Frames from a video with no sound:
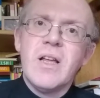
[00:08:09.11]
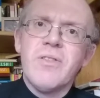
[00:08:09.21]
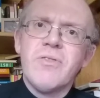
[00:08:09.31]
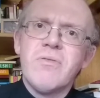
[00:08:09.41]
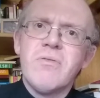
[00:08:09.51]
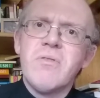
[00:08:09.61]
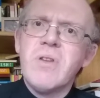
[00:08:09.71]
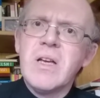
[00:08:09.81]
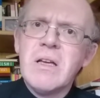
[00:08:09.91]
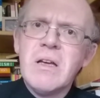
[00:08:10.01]
That's
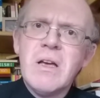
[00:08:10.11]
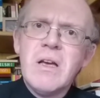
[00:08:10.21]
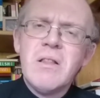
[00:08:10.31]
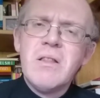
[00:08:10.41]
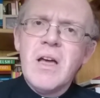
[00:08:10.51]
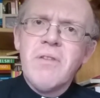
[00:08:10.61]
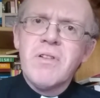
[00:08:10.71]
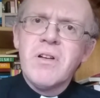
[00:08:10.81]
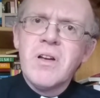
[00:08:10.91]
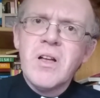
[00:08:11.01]
doing the African